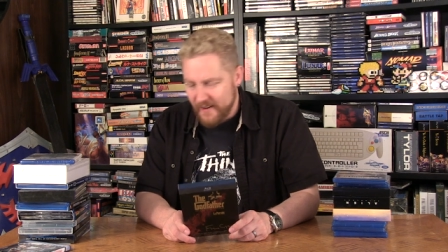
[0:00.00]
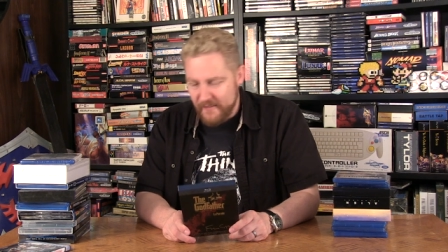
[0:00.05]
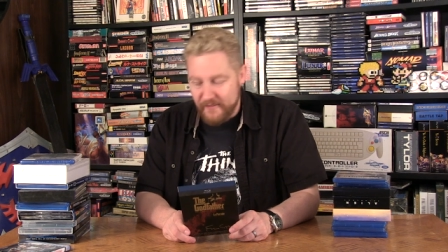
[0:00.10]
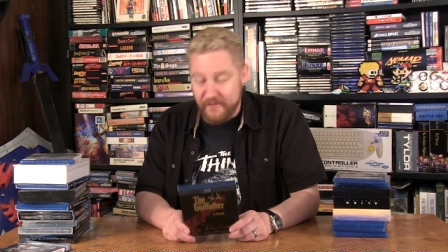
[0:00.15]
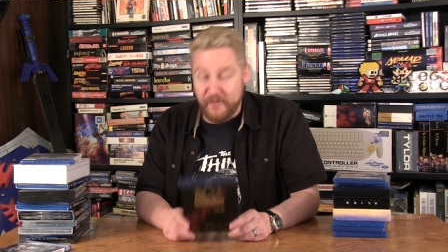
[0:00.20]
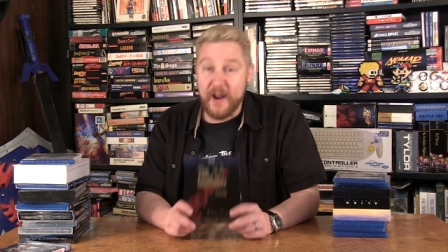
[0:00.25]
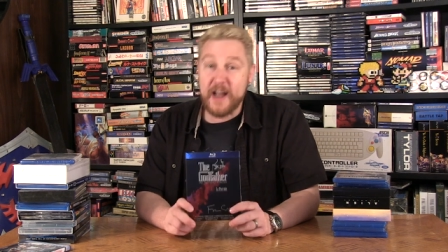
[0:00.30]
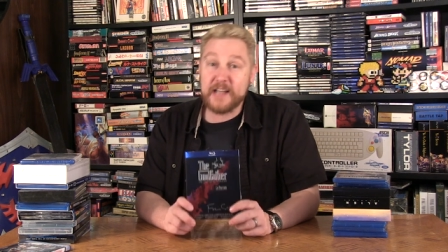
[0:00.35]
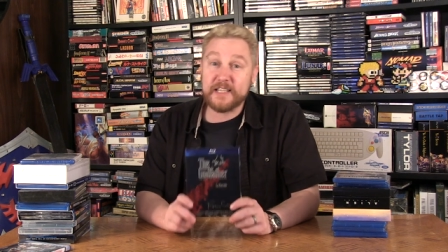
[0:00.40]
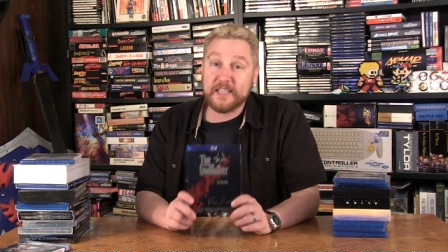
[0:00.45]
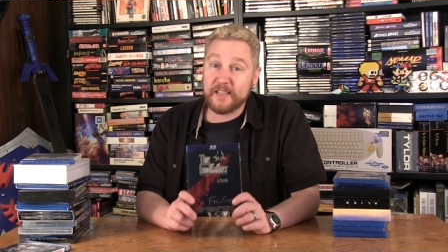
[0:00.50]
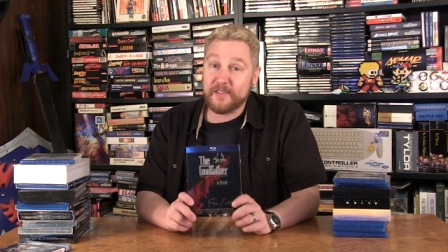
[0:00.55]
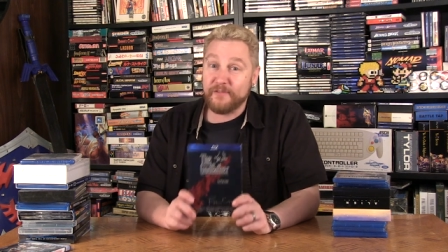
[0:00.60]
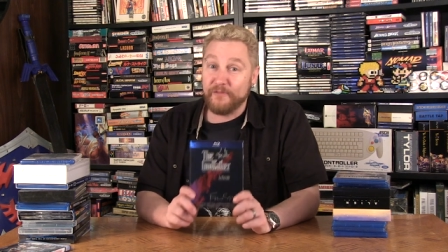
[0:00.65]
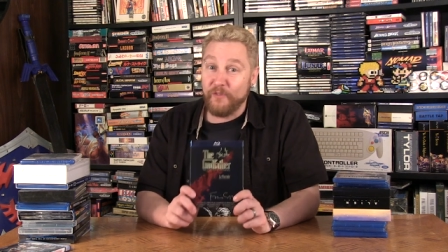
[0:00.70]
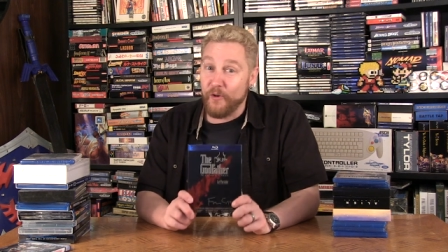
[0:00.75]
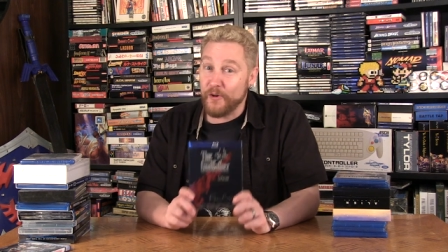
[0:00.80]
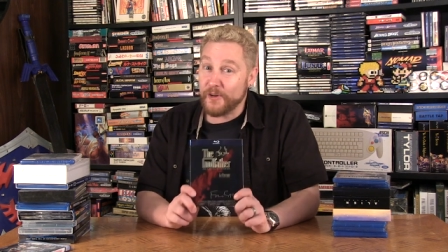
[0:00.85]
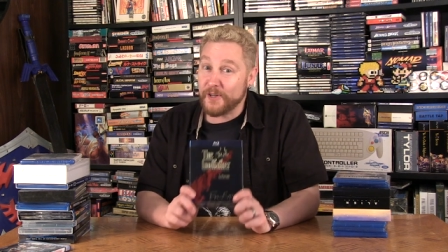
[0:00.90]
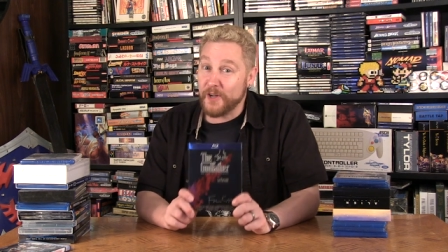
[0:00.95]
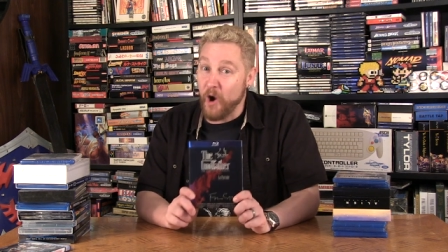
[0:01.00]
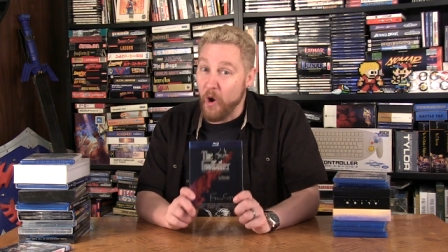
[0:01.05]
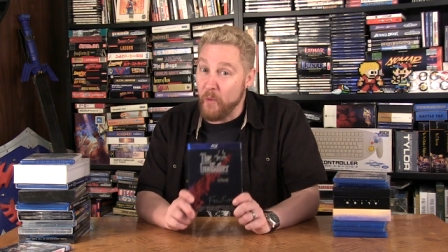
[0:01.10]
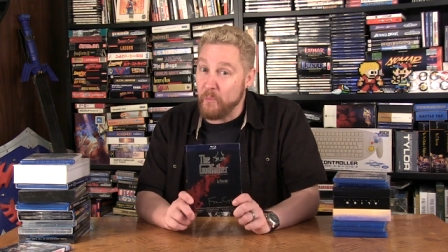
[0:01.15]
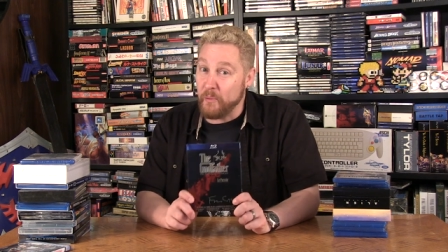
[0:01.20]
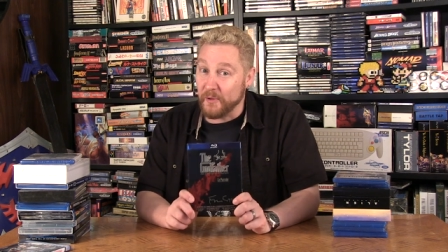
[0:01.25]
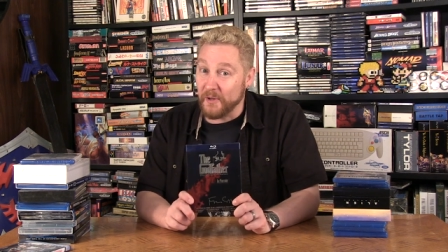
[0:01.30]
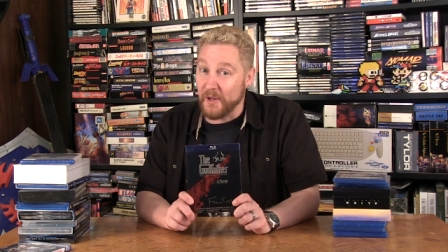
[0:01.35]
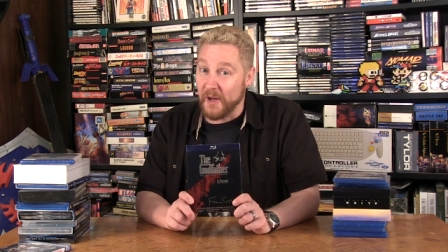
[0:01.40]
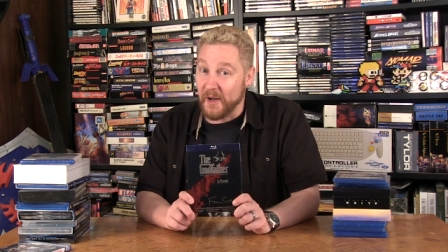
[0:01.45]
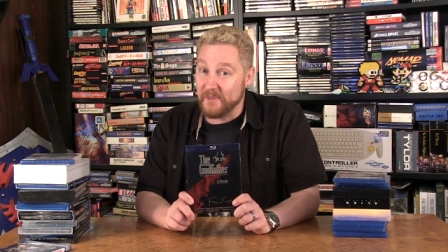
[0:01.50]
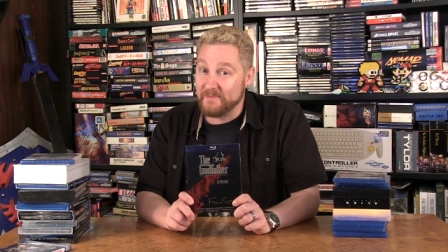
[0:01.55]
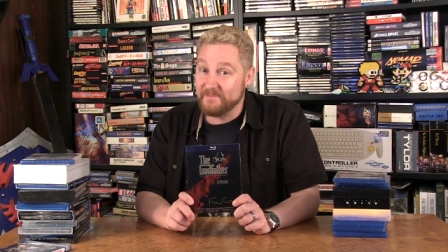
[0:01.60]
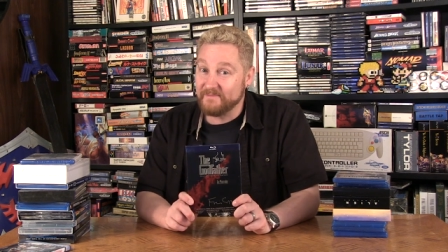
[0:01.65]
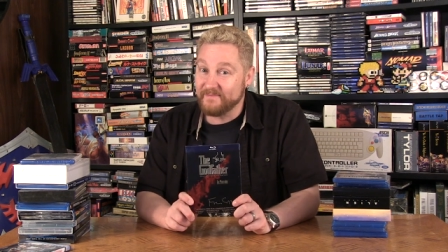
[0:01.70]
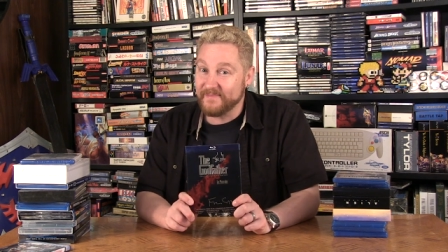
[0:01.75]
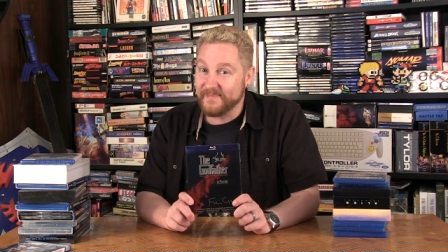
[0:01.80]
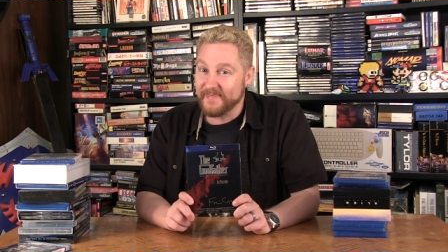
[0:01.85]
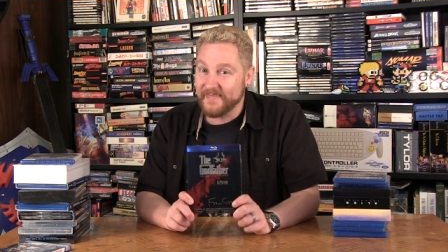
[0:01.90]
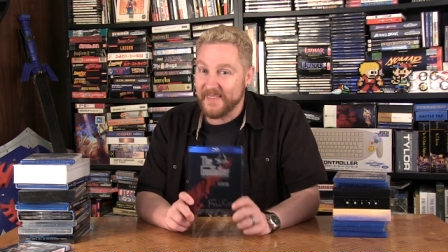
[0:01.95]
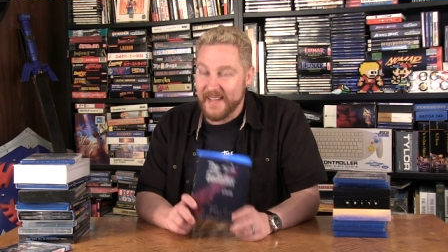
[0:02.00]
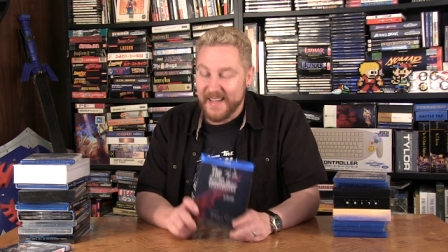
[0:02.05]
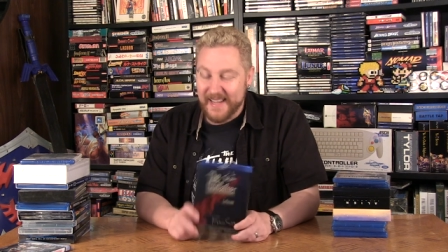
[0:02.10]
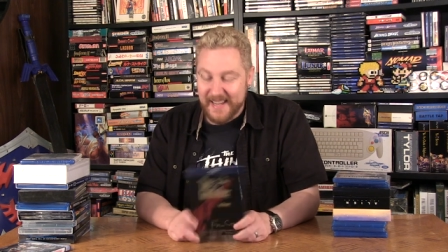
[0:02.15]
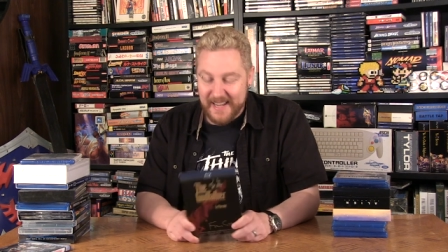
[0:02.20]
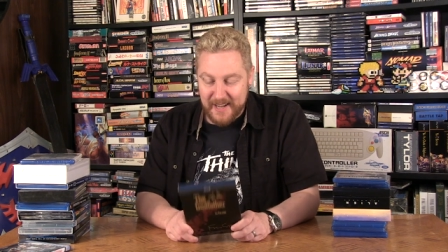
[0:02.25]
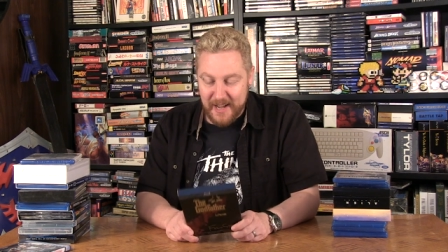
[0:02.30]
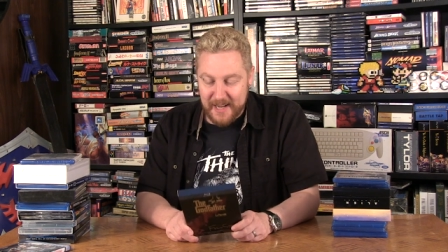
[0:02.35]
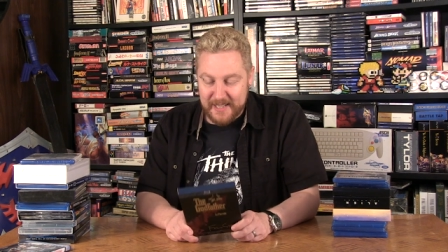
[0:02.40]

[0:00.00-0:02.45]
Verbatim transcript: Francis Ford Coppola, he